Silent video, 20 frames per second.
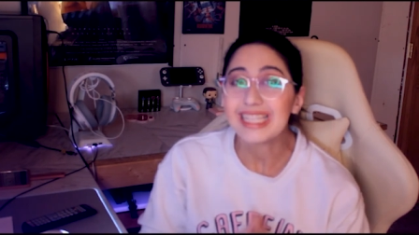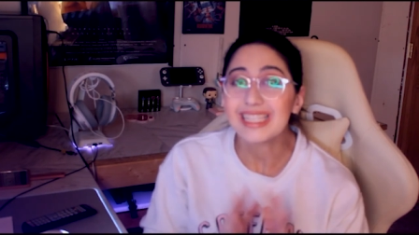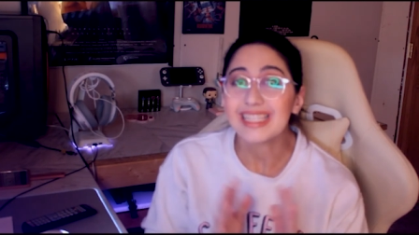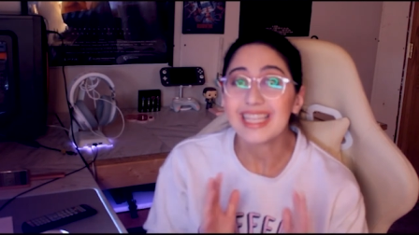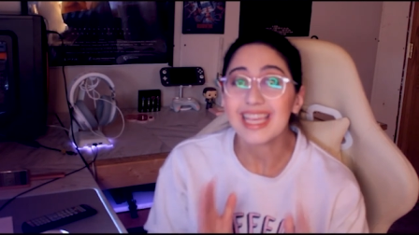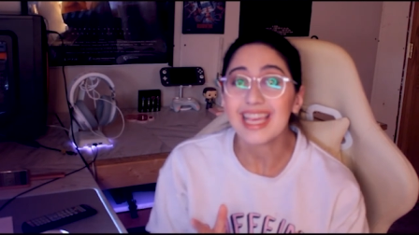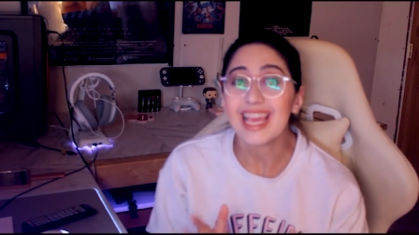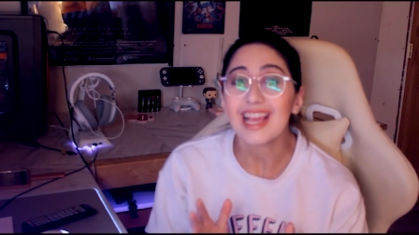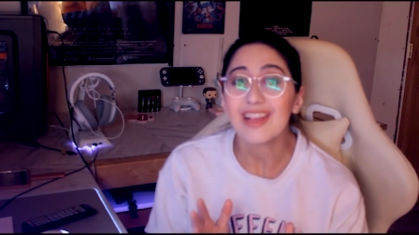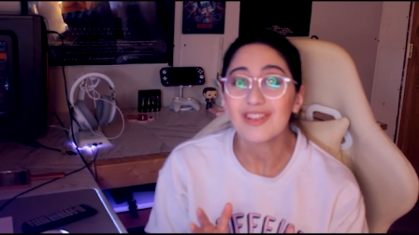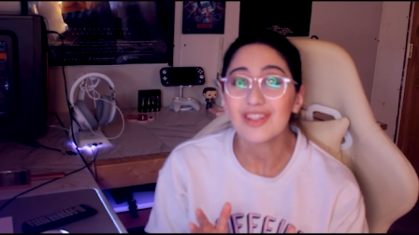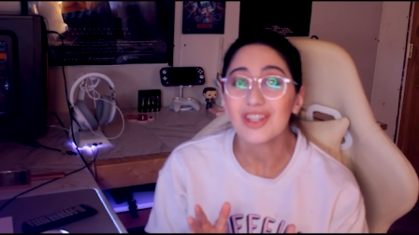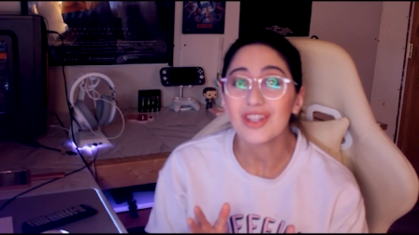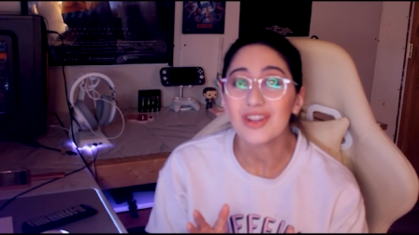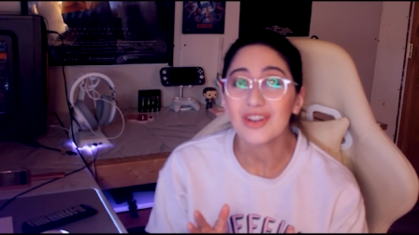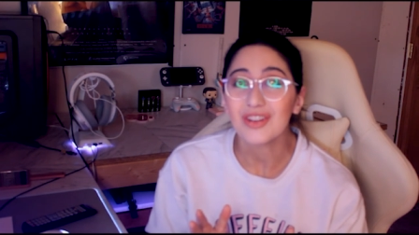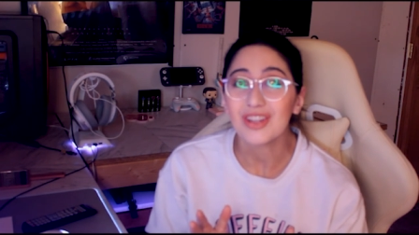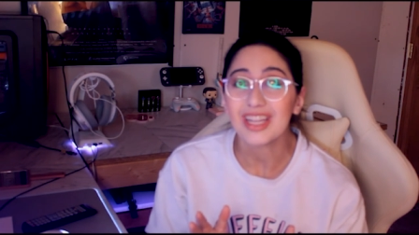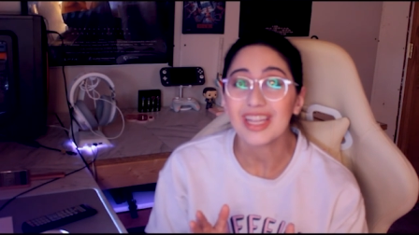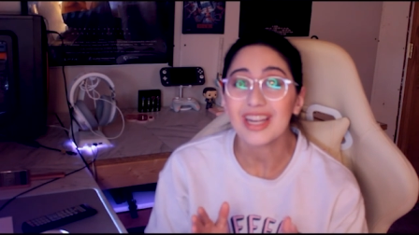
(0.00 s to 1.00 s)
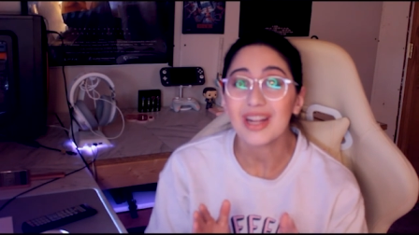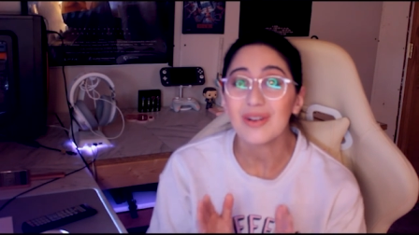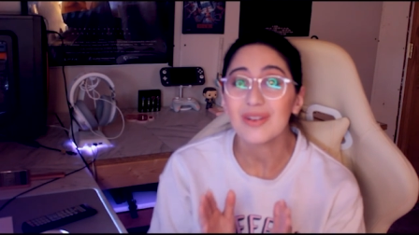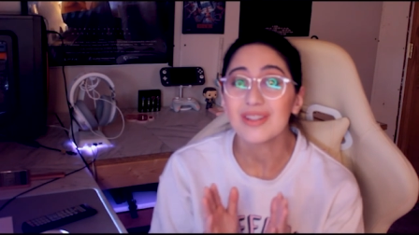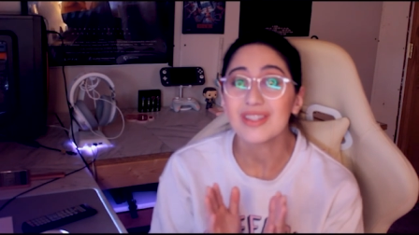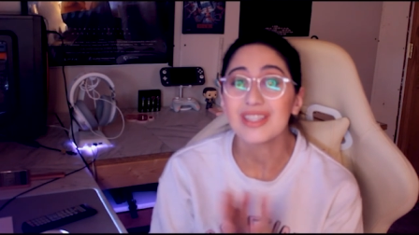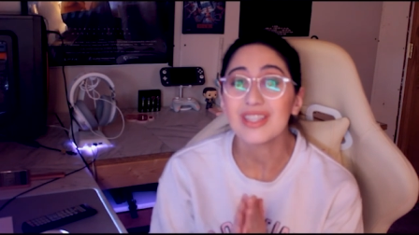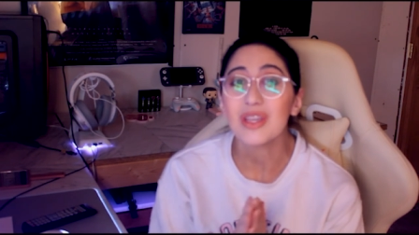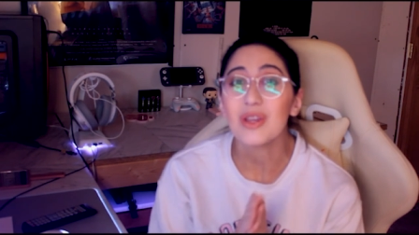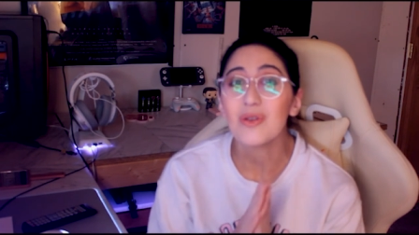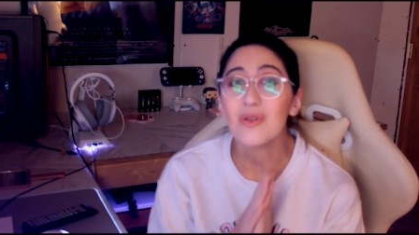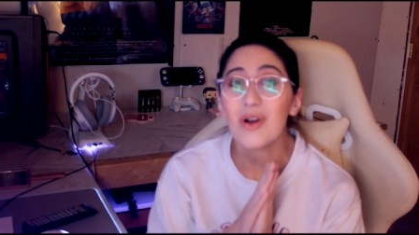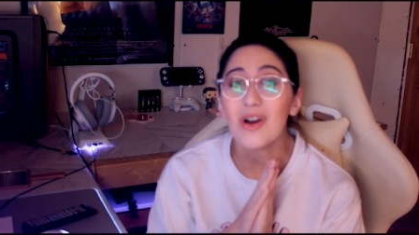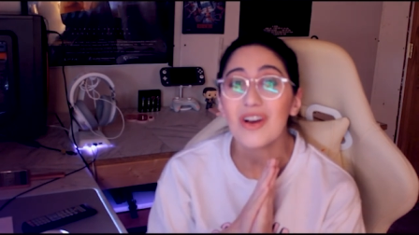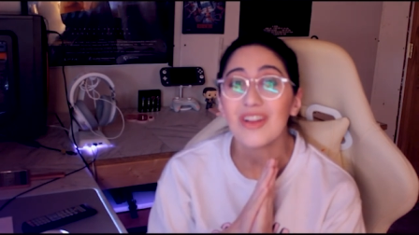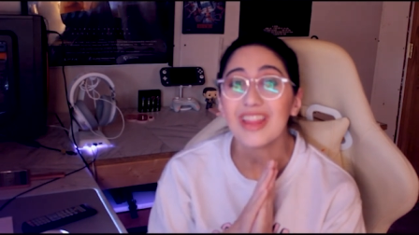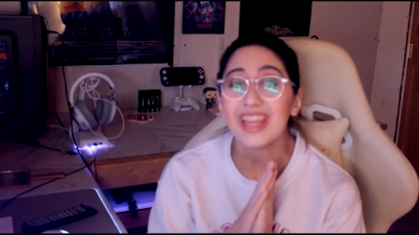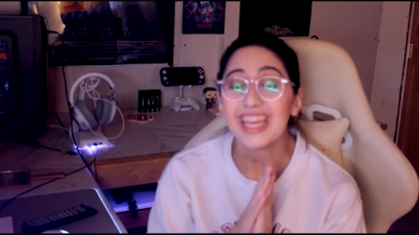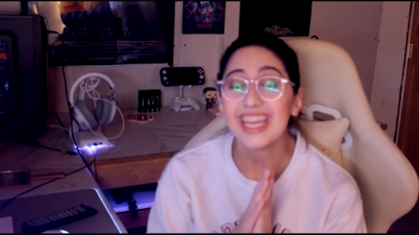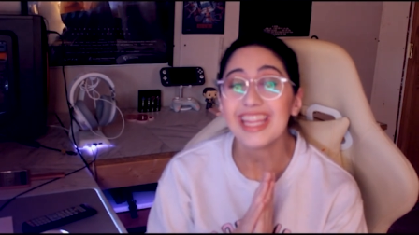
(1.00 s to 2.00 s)
Stay casually nerdy, and I'll see you
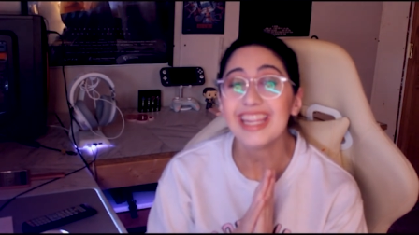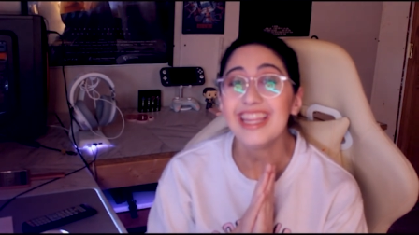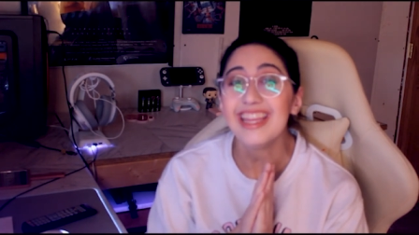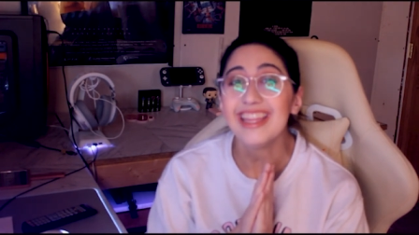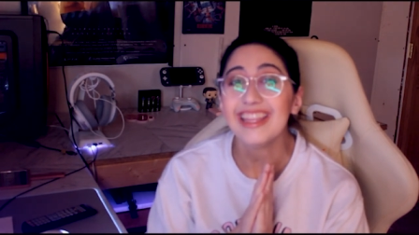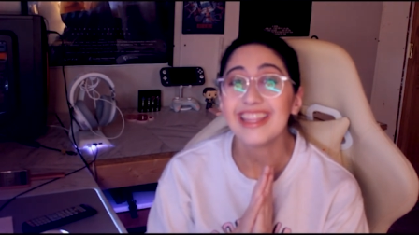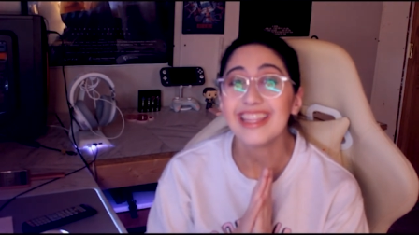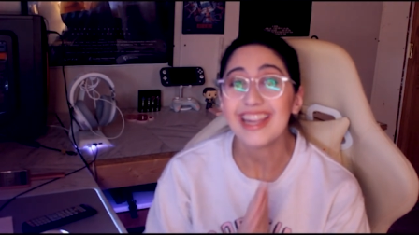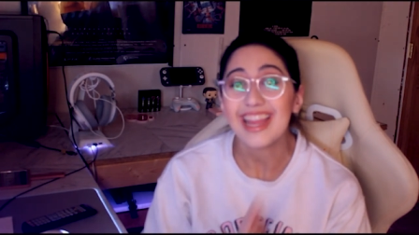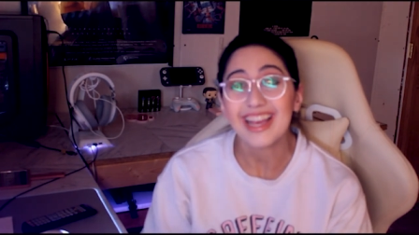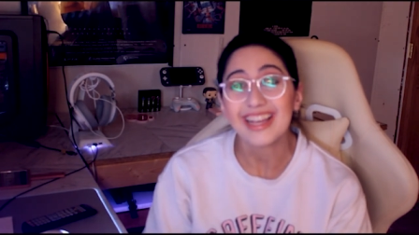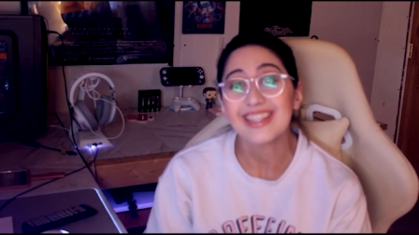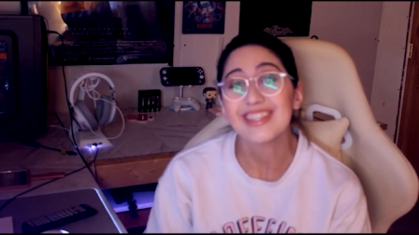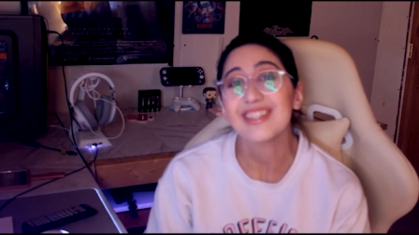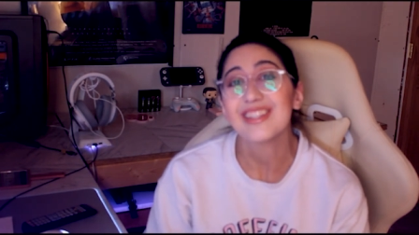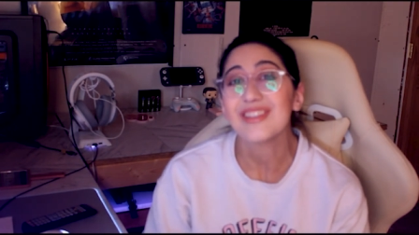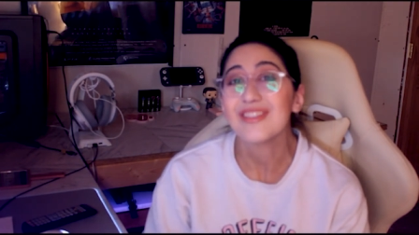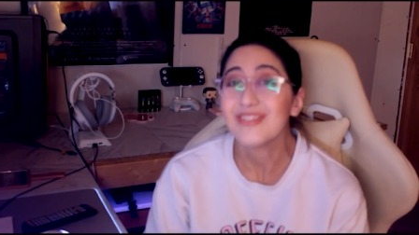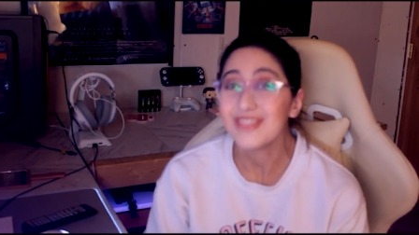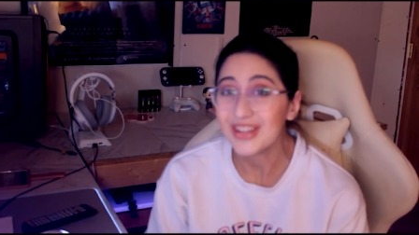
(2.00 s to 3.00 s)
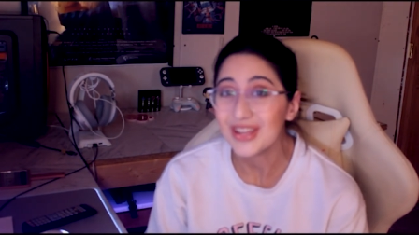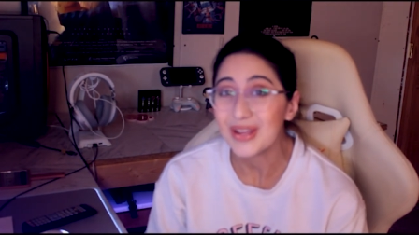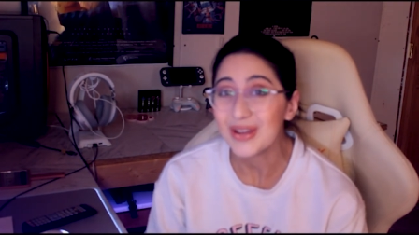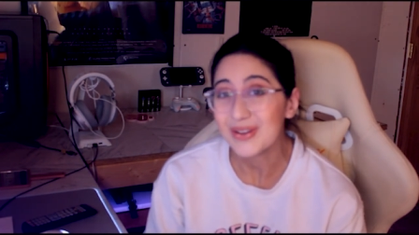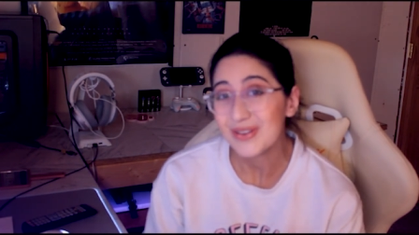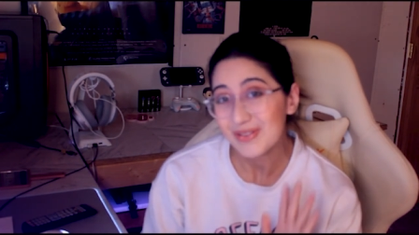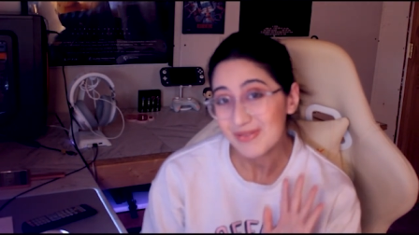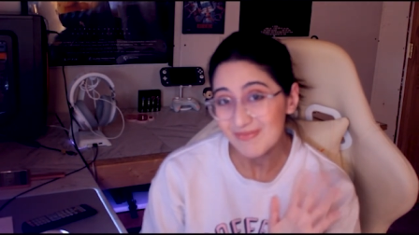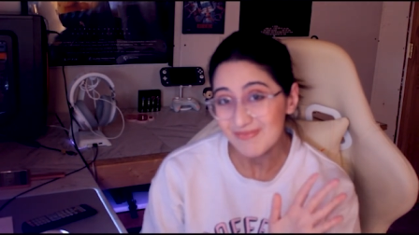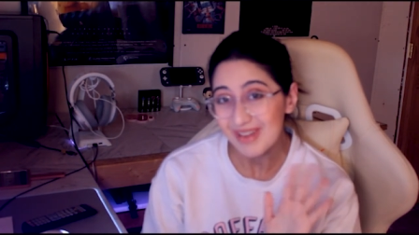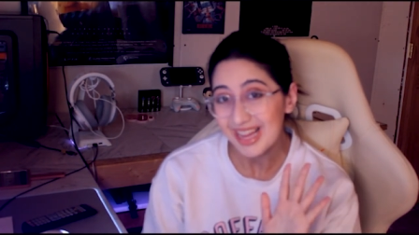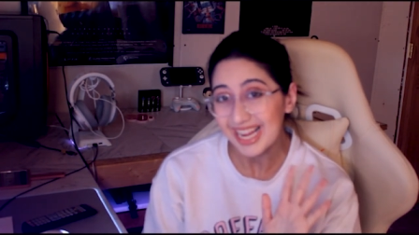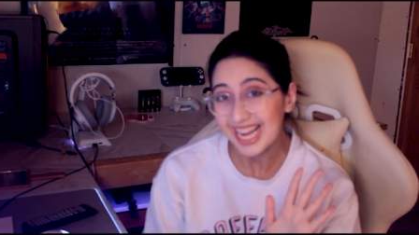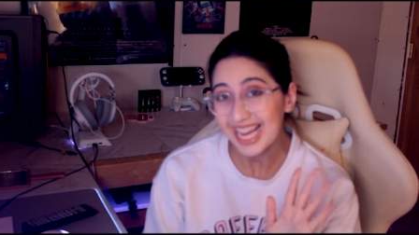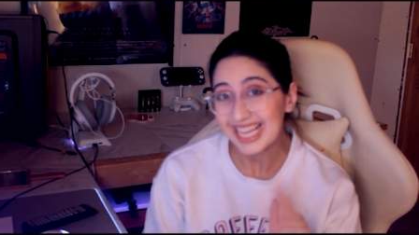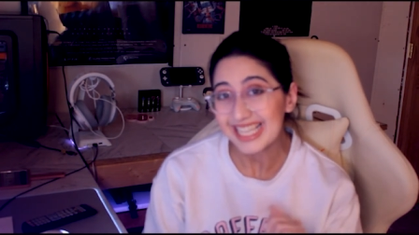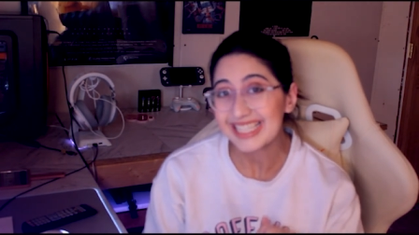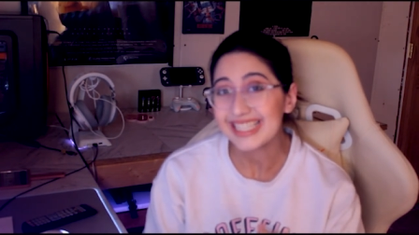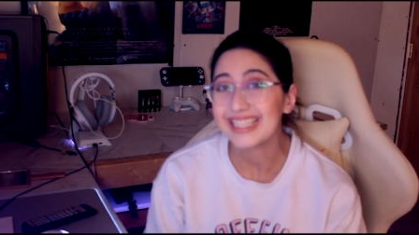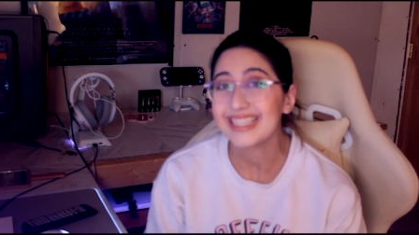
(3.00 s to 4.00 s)
all in the next video. Bye,
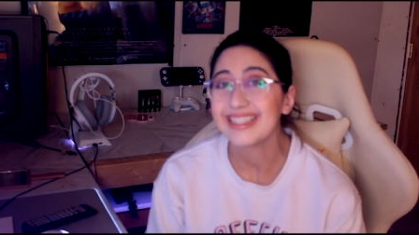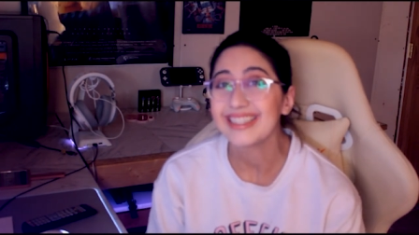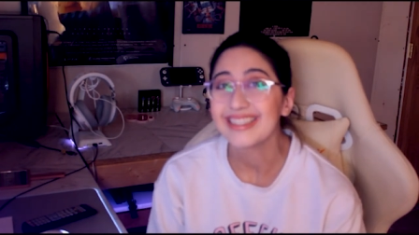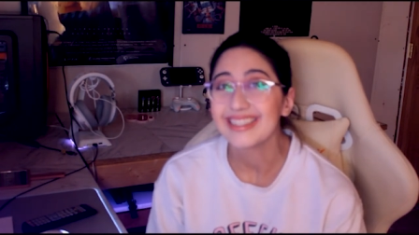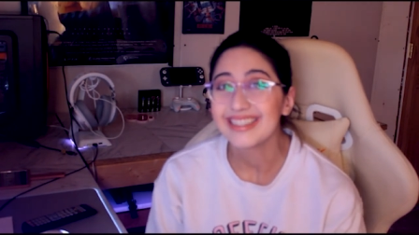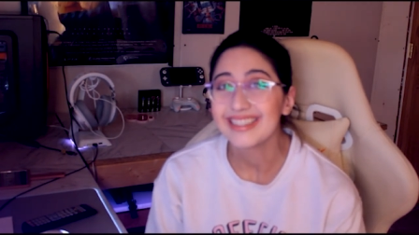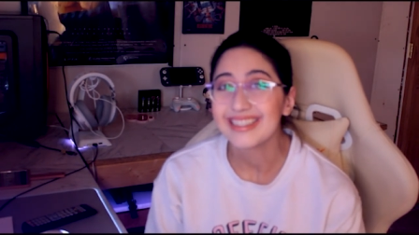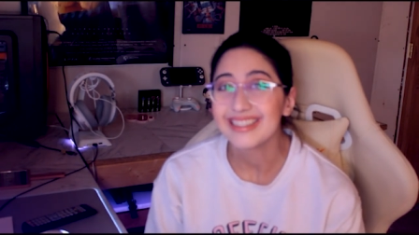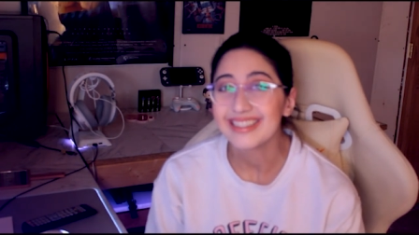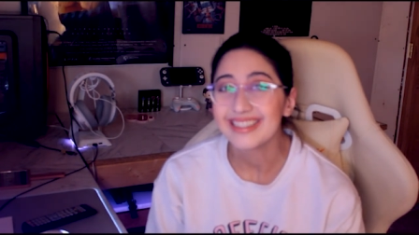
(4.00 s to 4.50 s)
guys.